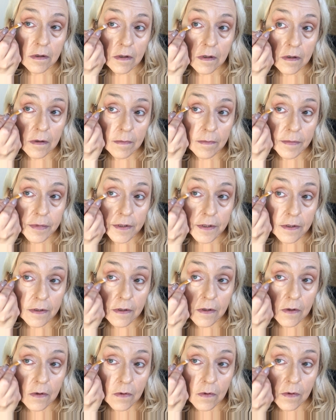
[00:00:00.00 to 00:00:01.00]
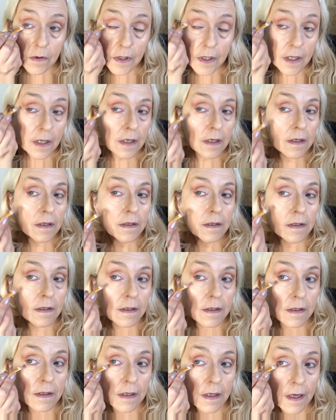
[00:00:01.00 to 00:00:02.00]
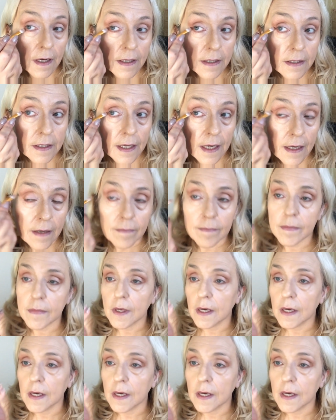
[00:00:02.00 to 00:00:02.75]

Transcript: Up to the corner, like that.